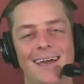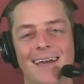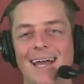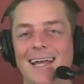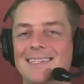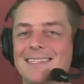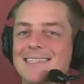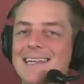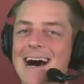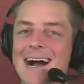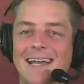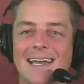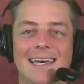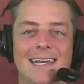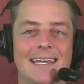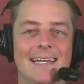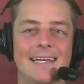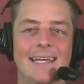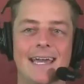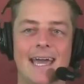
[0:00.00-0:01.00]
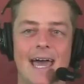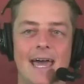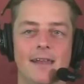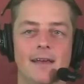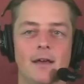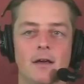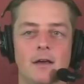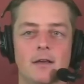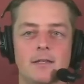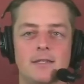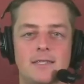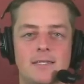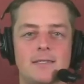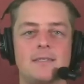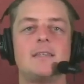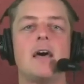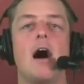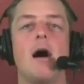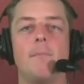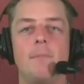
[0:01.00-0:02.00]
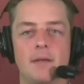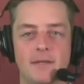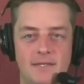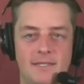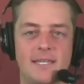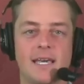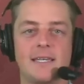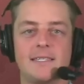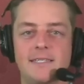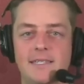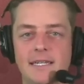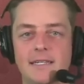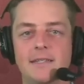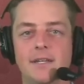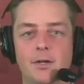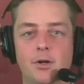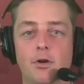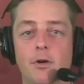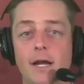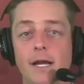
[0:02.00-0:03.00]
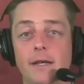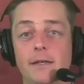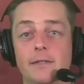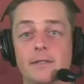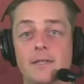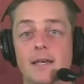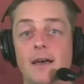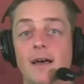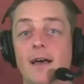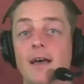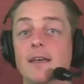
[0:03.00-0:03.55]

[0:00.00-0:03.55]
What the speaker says: it's not going to get sub 60 degrees.